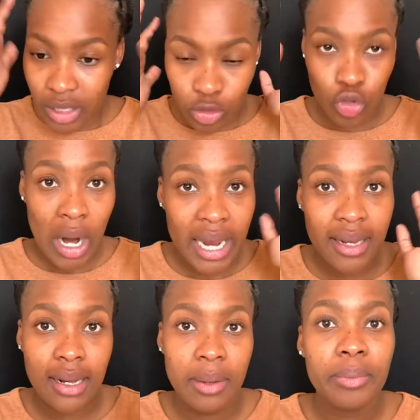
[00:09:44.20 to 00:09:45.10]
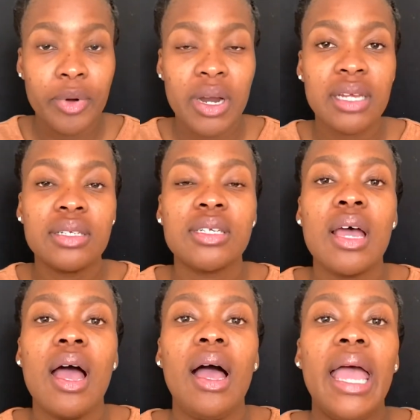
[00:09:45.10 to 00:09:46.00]
dry it up, right?
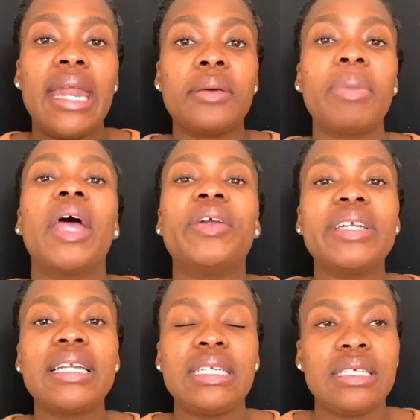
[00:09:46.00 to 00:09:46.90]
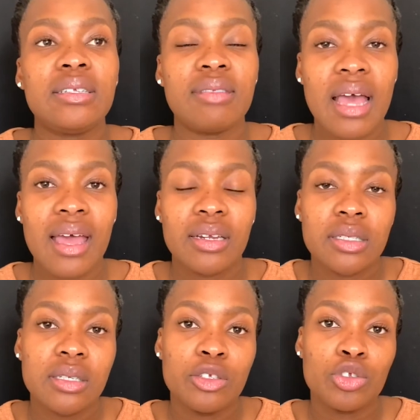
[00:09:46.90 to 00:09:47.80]
And apparently that
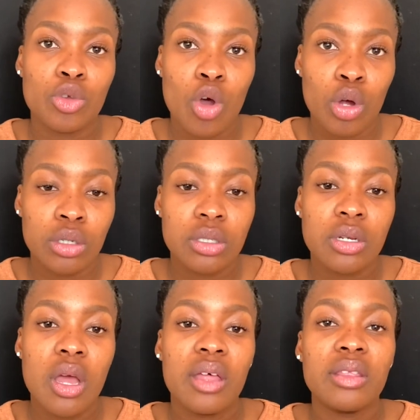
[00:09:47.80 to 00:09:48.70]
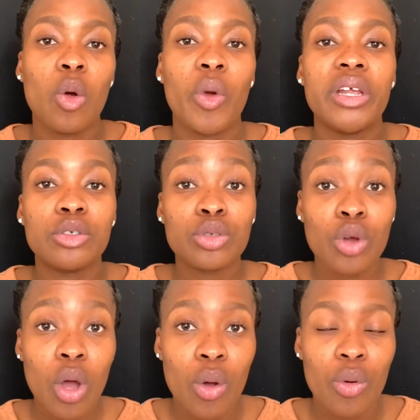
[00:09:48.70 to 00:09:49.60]
is not the way to
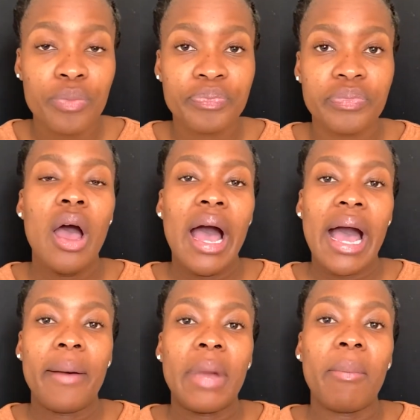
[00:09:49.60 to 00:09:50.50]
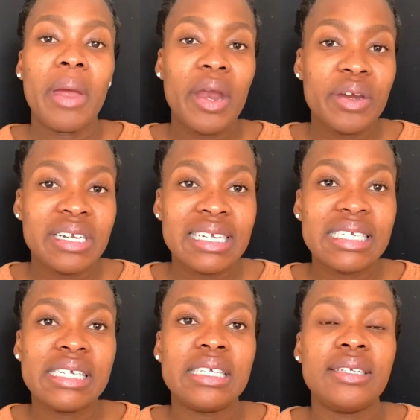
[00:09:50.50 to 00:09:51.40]
go. Um,
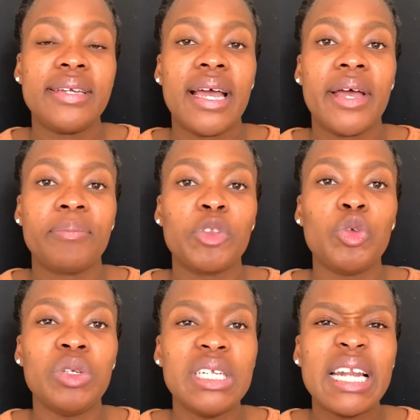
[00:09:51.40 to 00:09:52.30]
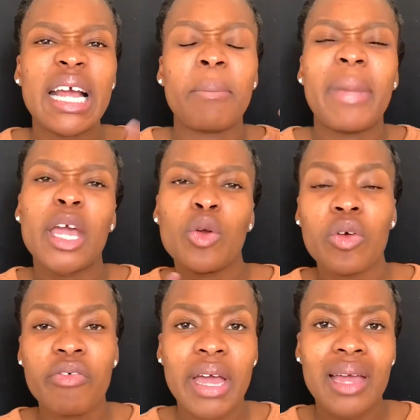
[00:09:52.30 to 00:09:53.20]
apparently um, you need like a
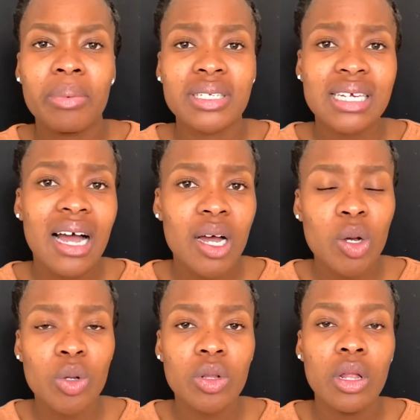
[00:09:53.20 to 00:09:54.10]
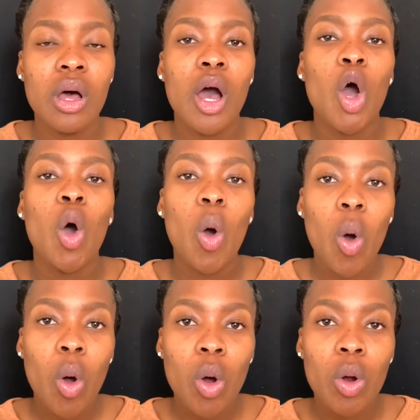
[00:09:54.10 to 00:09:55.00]
microfiber towel
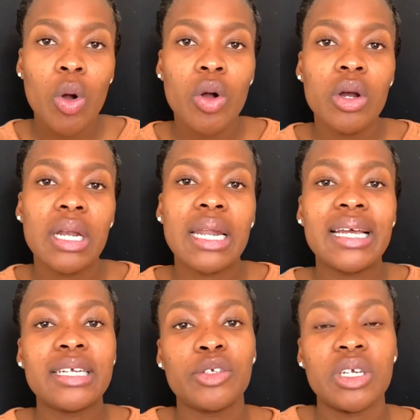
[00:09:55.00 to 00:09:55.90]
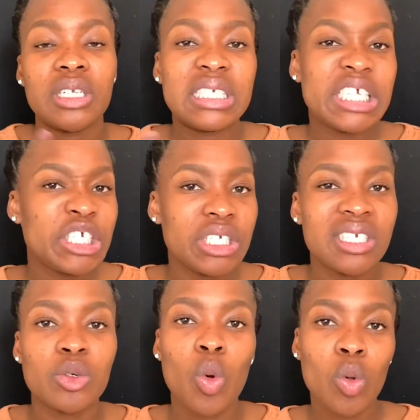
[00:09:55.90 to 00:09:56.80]
or like a t-shirt
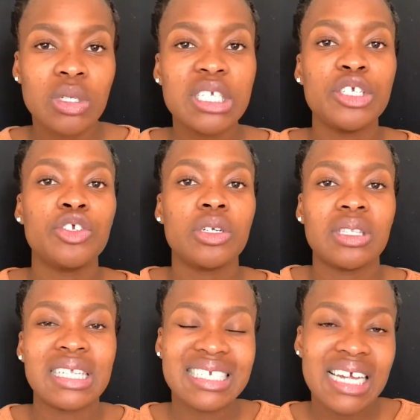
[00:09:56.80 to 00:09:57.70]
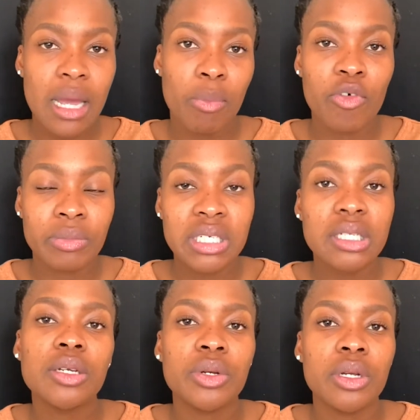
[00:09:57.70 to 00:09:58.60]
an old t-shirt that type of
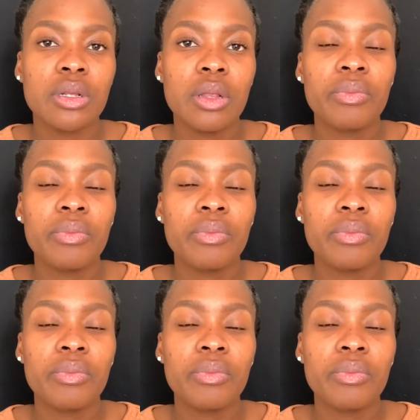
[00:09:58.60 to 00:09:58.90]
material